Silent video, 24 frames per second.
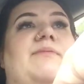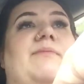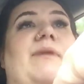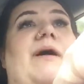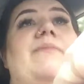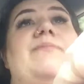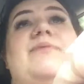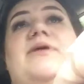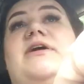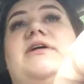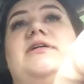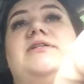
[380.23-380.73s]
my
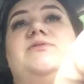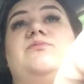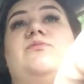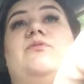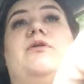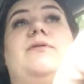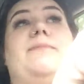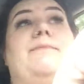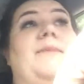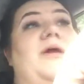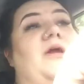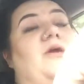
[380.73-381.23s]
parents
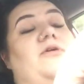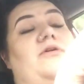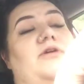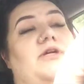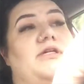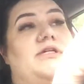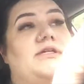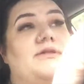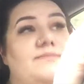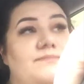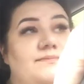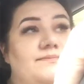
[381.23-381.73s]
weren't
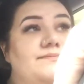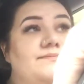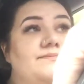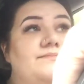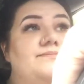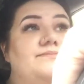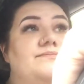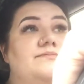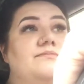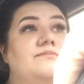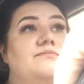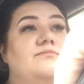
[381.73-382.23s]
married
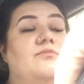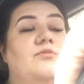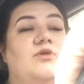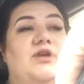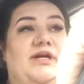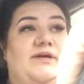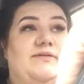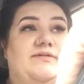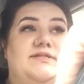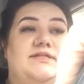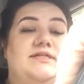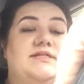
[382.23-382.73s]
when
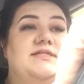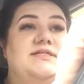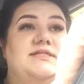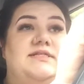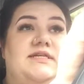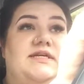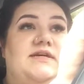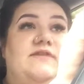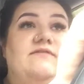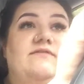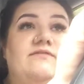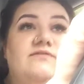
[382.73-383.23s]
I was
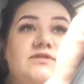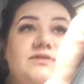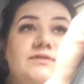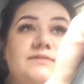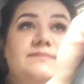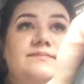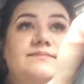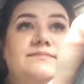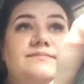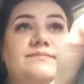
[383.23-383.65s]
conceived.